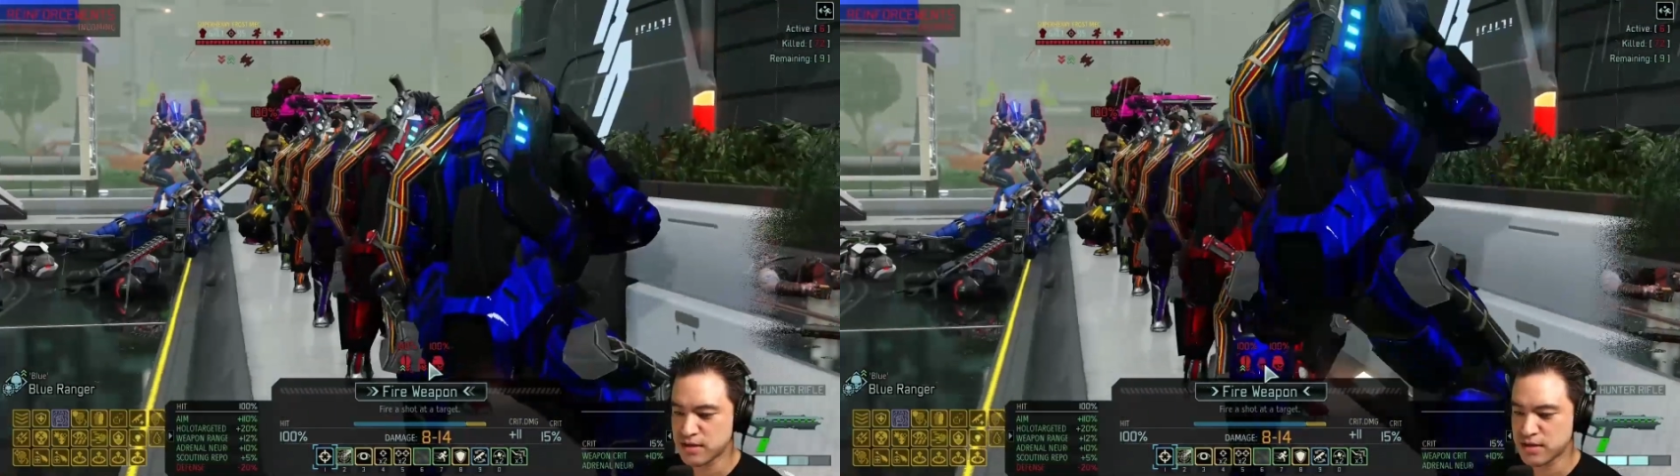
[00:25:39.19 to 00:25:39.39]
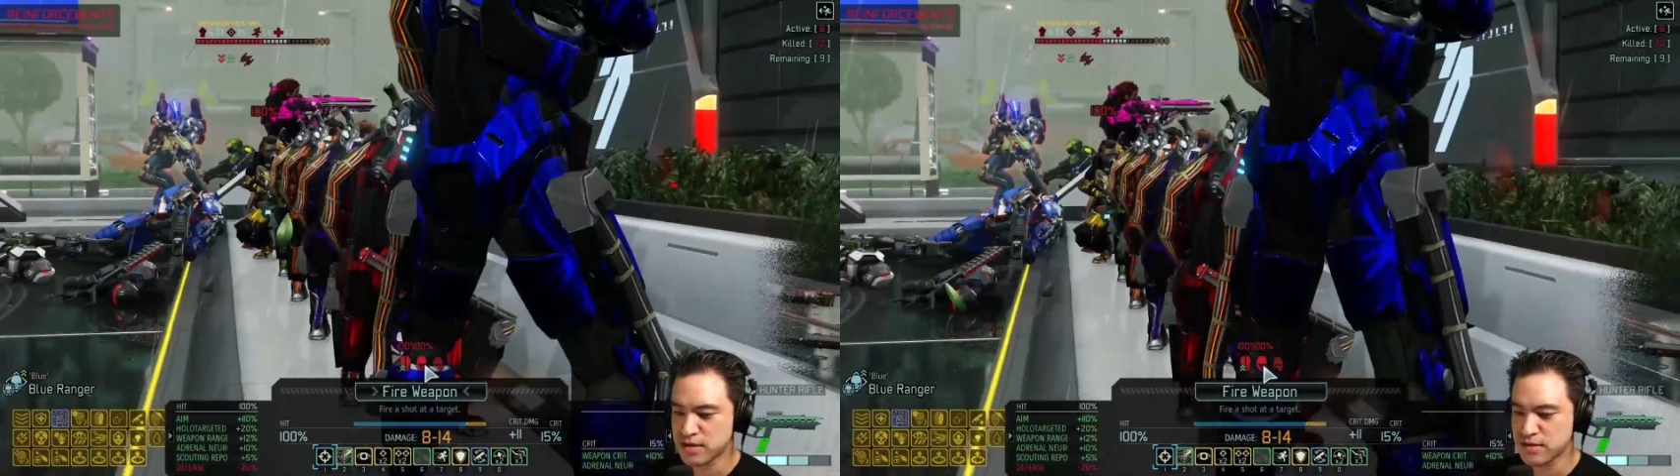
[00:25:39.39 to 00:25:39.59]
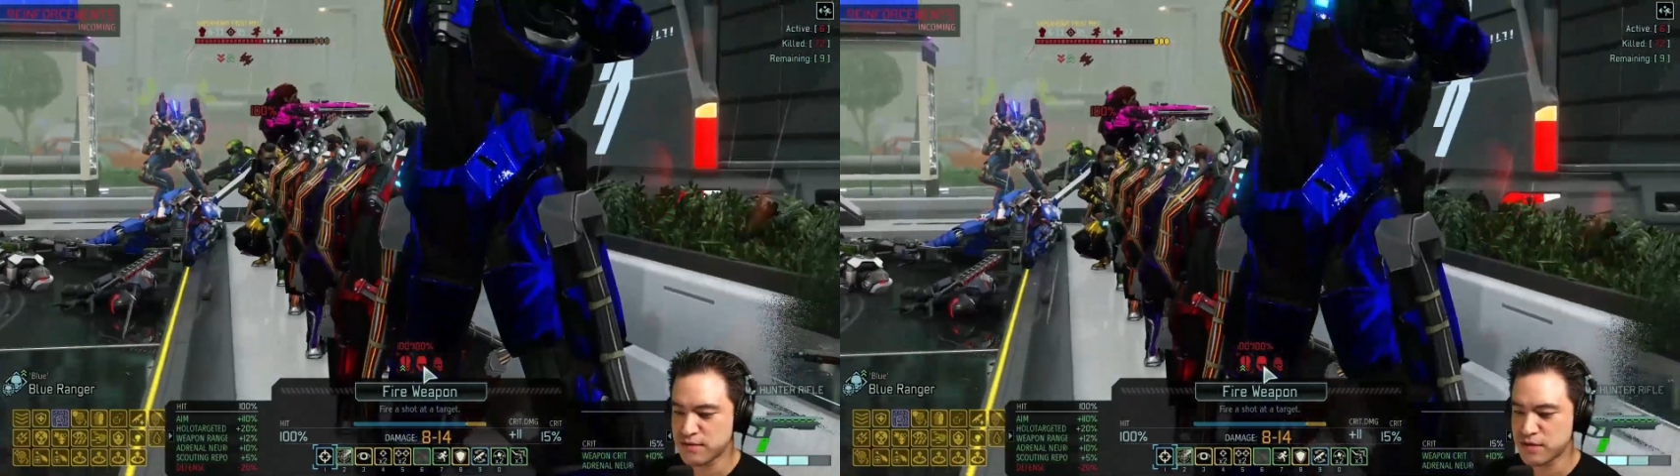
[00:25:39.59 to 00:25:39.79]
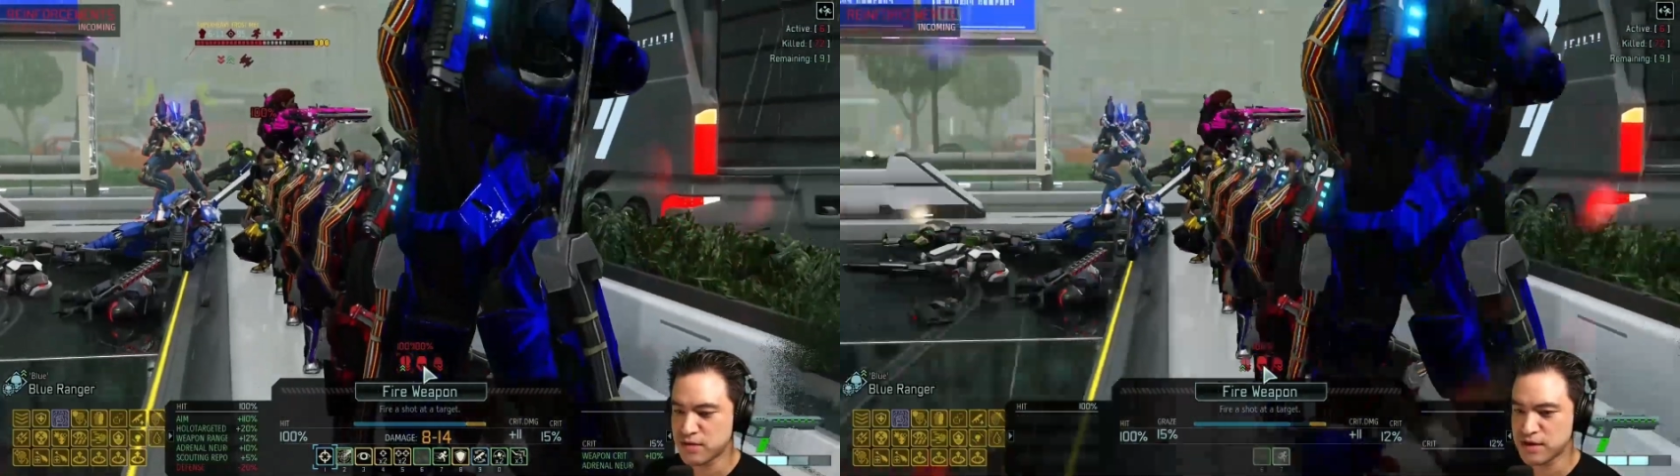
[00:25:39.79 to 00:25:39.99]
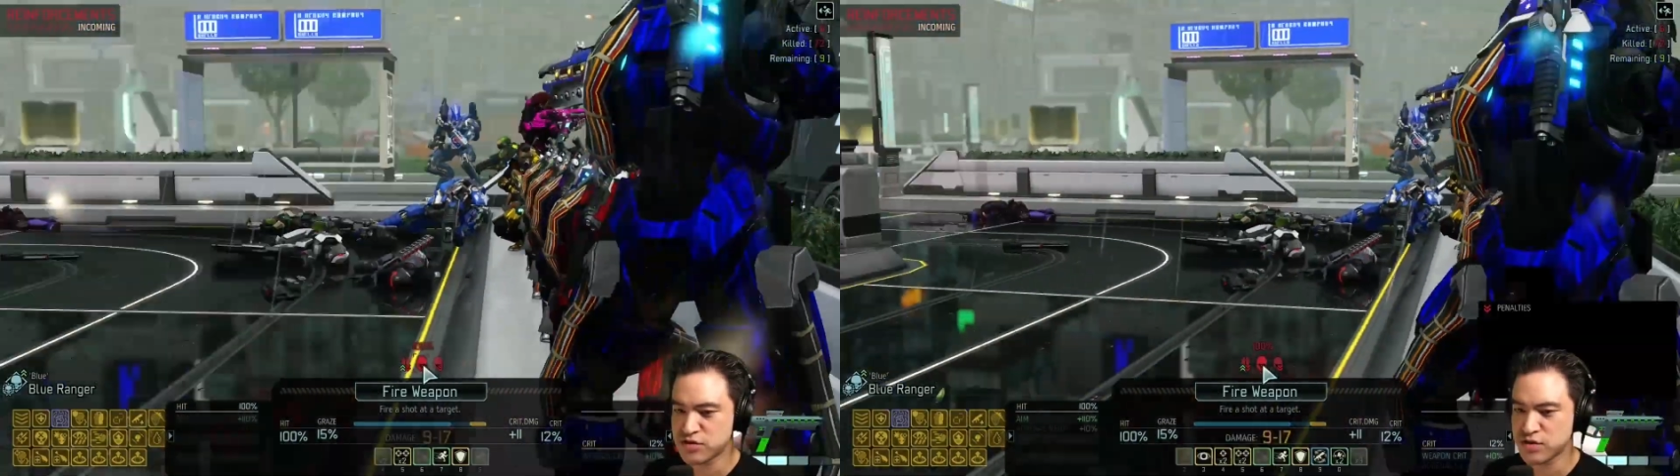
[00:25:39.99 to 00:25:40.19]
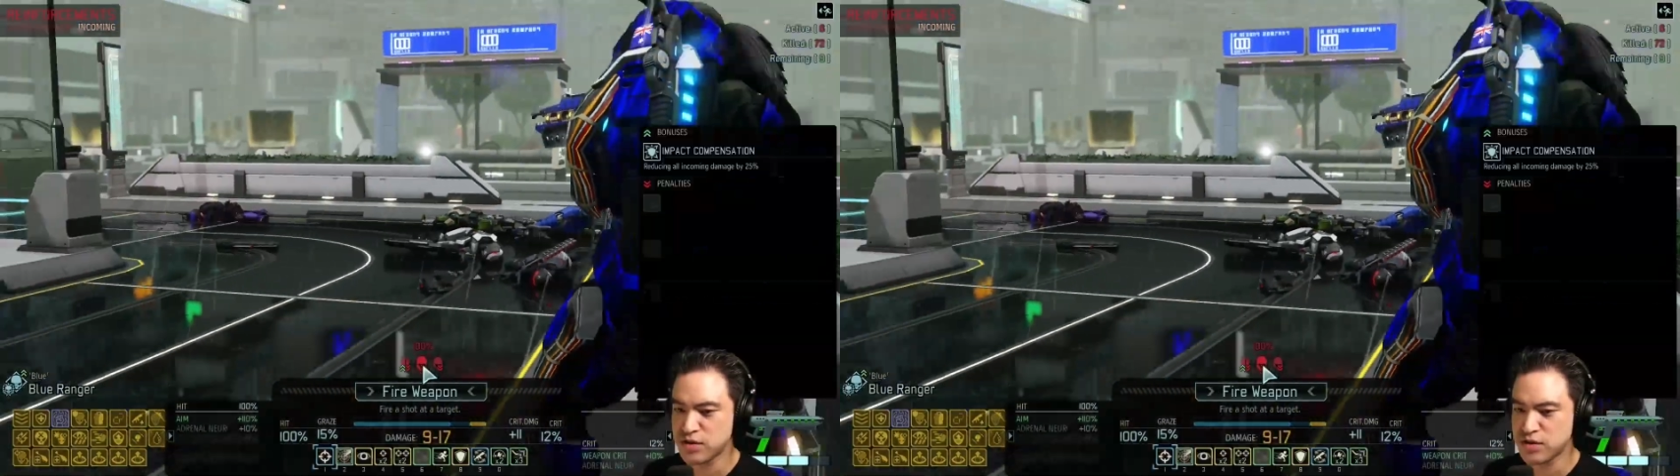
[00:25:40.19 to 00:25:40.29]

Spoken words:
They're going to focus